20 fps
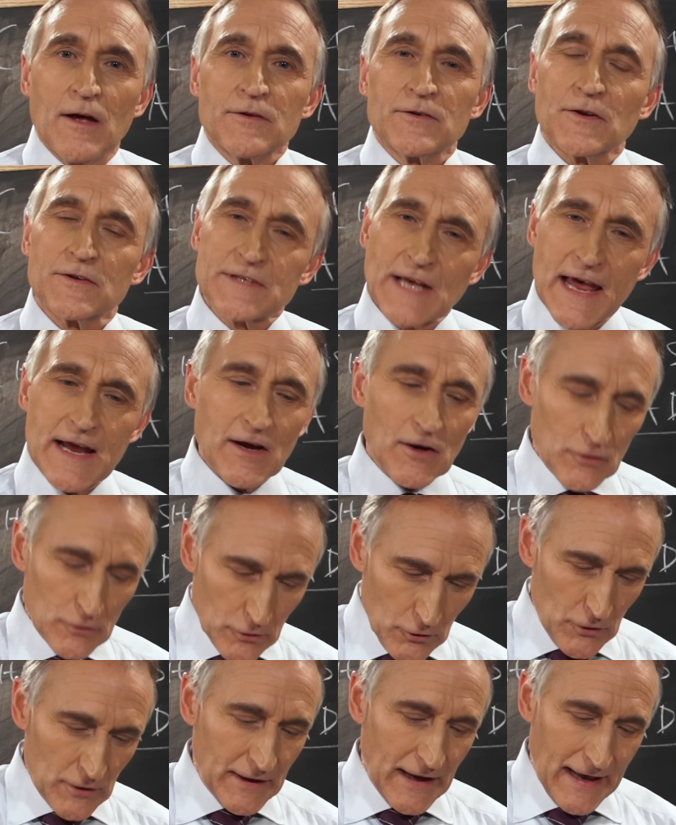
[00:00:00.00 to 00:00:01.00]
to take a
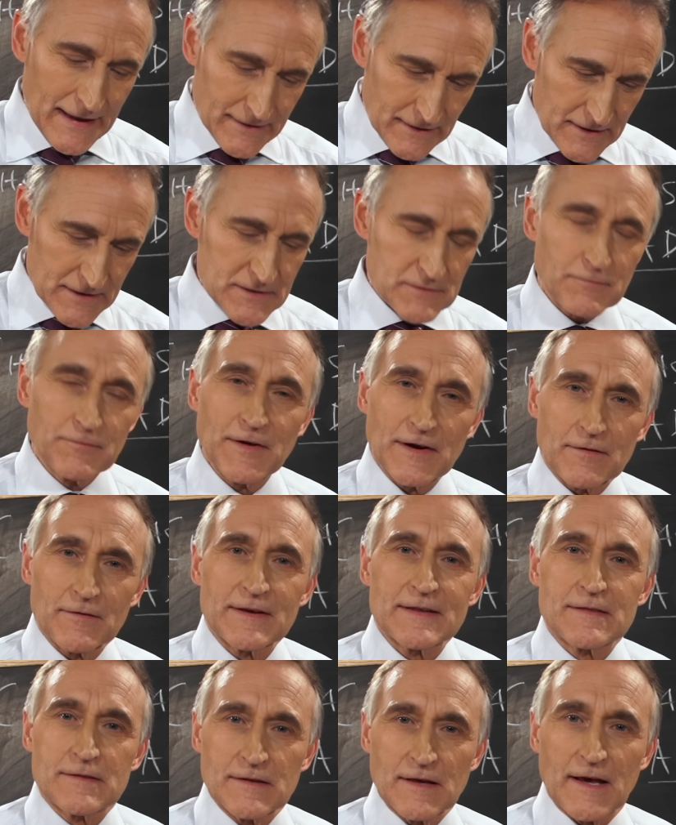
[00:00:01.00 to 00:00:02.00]
look at this
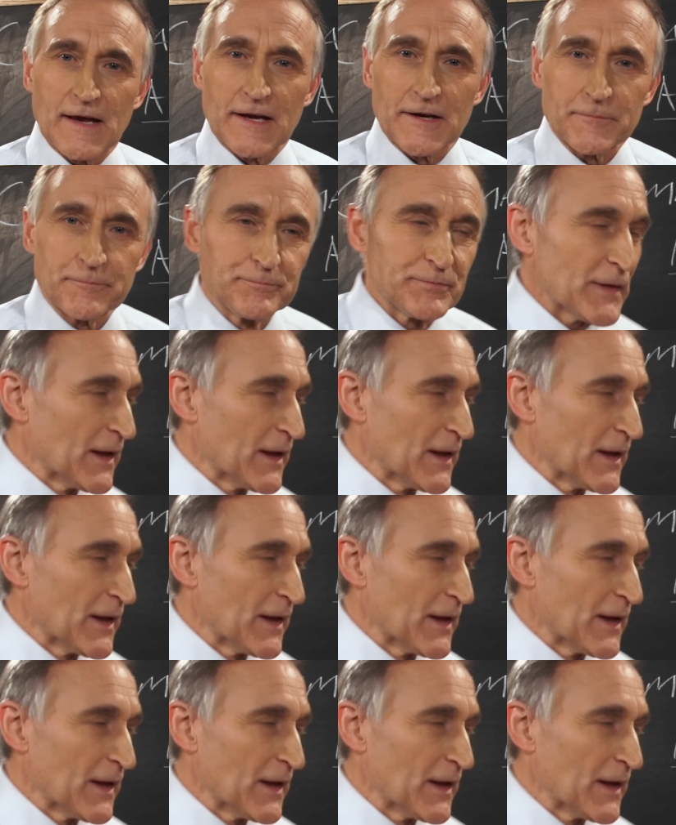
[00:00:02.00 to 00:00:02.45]
very thing.